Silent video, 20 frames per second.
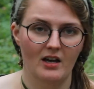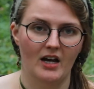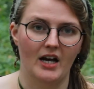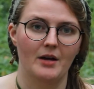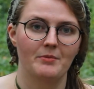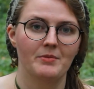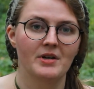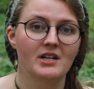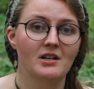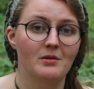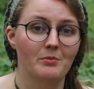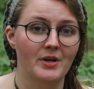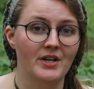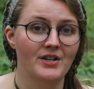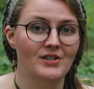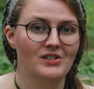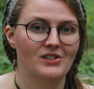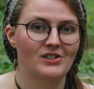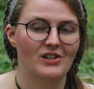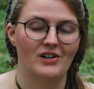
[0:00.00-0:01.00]
I made it
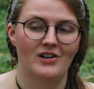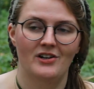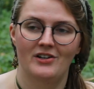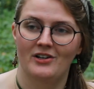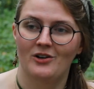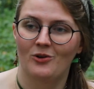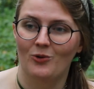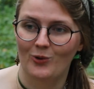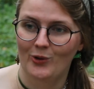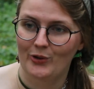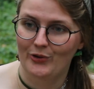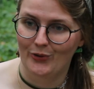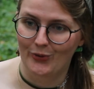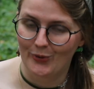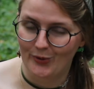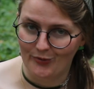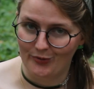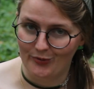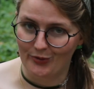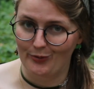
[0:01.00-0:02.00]
based on an old
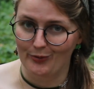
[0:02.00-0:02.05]
Lord of the